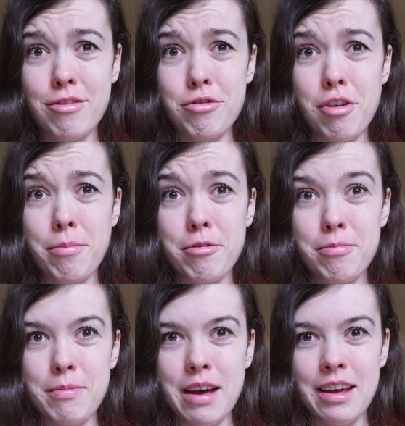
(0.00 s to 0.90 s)
dropped
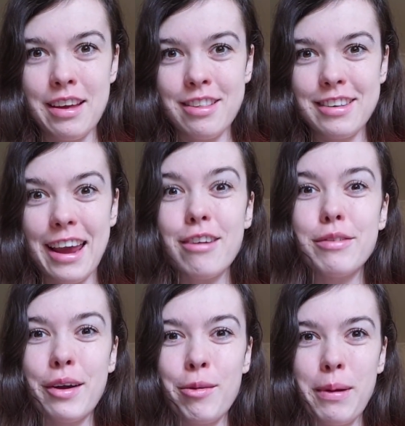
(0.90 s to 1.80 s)
my skein of
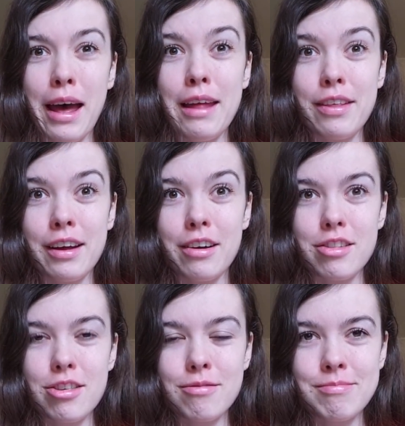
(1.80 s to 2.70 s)
yarn behind the
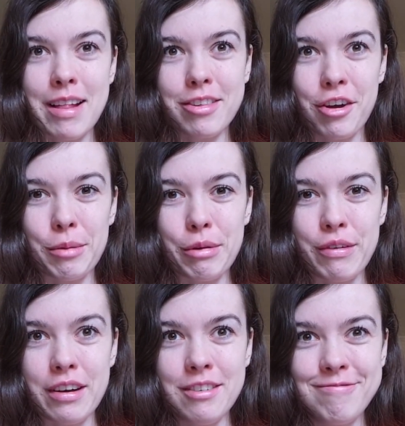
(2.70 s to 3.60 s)
couch. That's going to be
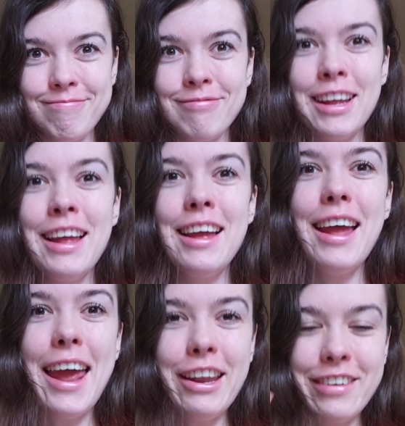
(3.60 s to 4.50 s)
fun.
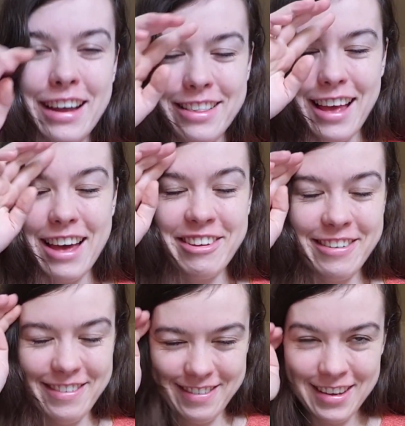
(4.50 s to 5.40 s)
Anyways,
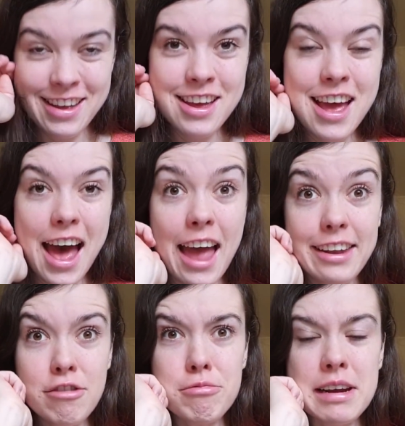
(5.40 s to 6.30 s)
I
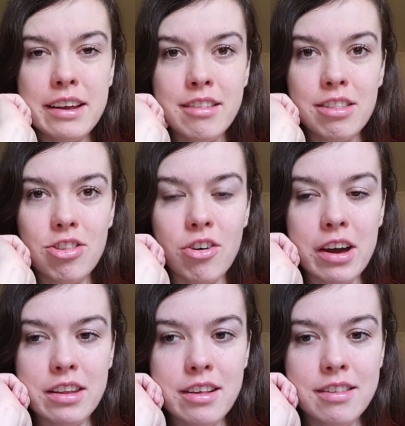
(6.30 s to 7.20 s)
did really
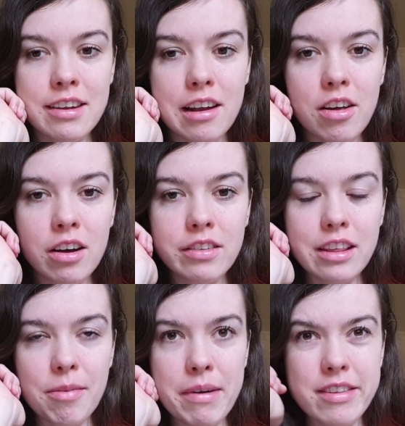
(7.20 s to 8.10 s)
enjoy this knit along. This
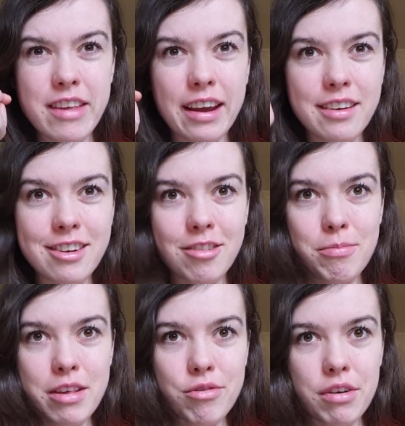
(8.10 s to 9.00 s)
is my second
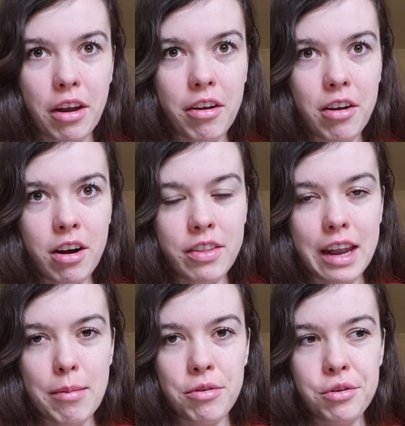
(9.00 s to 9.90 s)
mystery knit along that
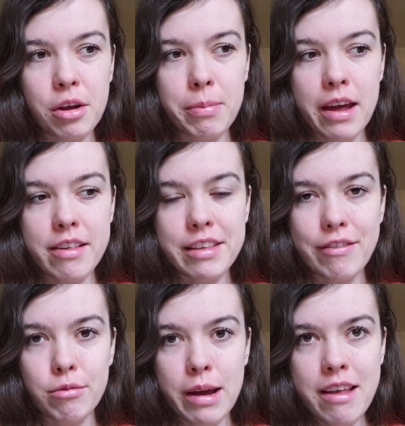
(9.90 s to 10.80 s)
I'm doing by
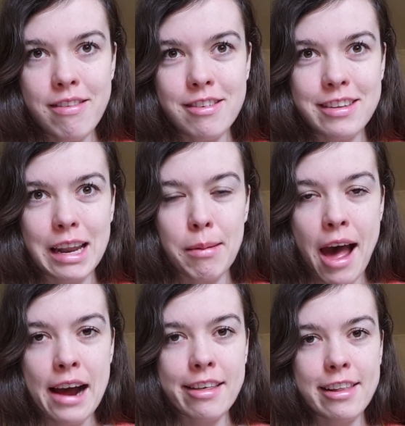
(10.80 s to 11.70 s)
Stephen West, that I'm
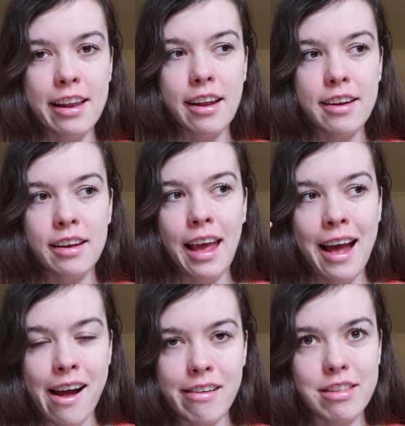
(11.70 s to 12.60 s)
actually knitting
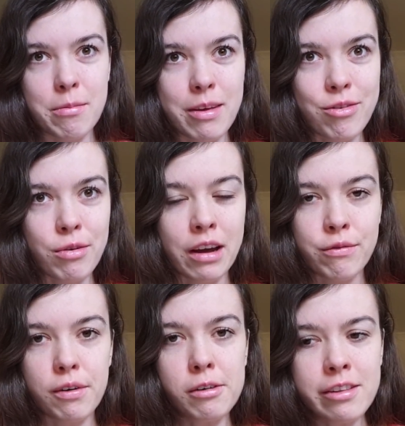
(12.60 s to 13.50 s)
as the mystery
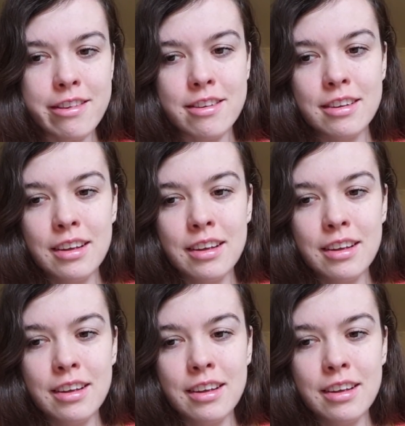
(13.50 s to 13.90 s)
unfolds.